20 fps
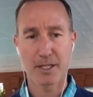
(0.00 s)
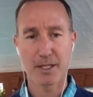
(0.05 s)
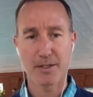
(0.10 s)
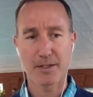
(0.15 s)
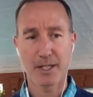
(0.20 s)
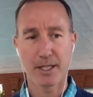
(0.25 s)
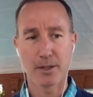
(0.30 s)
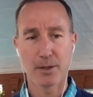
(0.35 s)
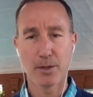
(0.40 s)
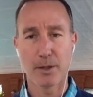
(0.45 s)
He
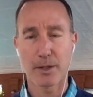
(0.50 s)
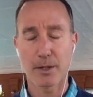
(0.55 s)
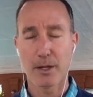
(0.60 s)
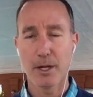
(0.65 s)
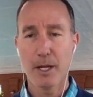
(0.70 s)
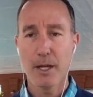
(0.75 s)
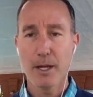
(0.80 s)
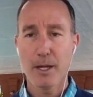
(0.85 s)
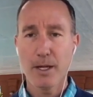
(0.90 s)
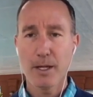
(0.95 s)
said, look,
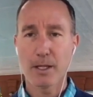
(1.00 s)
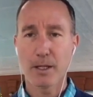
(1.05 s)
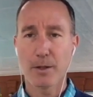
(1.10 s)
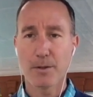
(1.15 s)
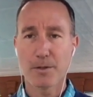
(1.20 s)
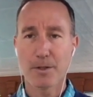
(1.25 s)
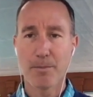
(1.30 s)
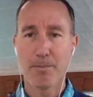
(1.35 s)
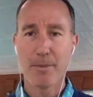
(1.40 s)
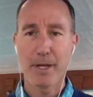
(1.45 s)
he
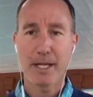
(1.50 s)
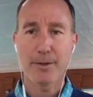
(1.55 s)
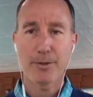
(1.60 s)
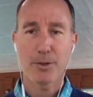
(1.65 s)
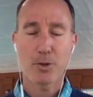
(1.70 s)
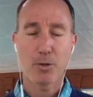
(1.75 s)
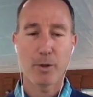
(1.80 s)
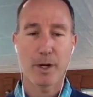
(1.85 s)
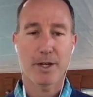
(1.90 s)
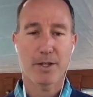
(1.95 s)
goes, the
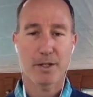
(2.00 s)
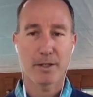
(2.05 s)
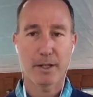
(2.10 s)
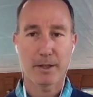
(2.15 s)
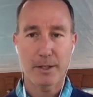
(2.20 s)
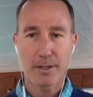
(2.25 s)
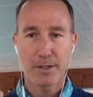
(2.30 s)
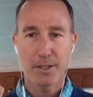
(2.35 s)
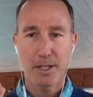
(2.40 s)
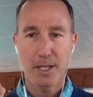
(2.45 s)
biggest question
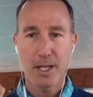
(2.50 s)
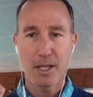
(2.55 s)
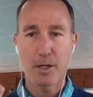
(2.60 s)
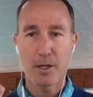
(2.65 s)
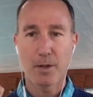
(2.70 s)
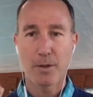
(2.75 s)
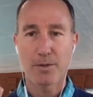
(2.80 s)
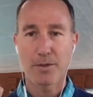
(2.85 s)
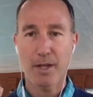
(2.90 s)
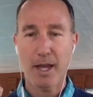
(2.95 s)
that the
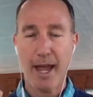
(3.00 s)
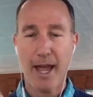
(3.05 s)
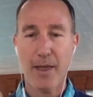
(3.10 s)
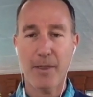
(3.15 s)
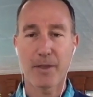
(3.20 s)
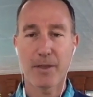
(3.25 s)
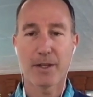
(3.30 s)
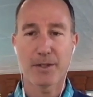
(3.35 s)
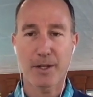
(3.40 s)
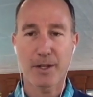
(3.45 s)
CEOs
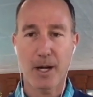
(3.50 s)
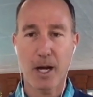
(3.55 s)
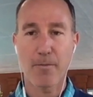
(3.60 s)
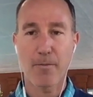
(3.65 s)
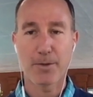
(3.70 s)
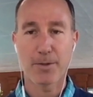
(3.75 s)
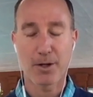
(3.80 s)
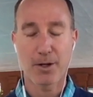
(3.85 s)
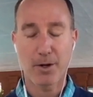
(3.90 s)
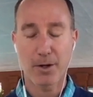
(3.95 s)
at this
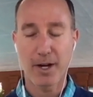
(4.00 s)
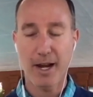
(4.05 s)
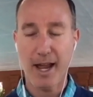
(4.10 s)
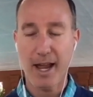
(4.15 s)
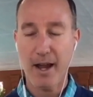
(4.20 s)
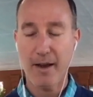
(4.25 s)
conference are going to